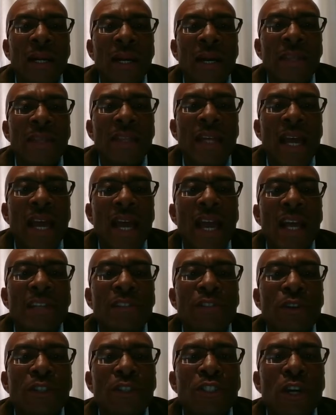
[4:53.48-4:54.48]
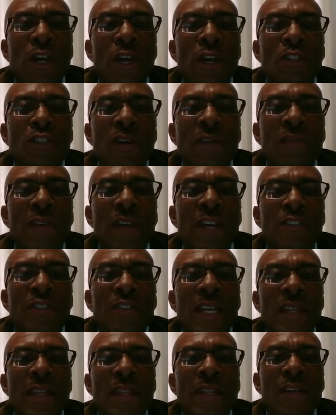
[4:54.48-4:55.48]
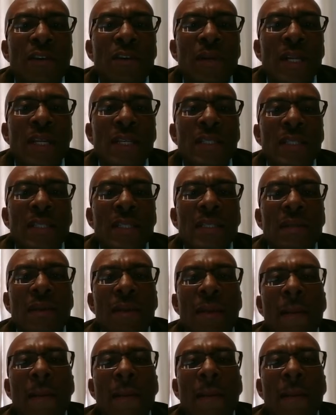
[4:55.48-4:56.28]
The sociology of education theories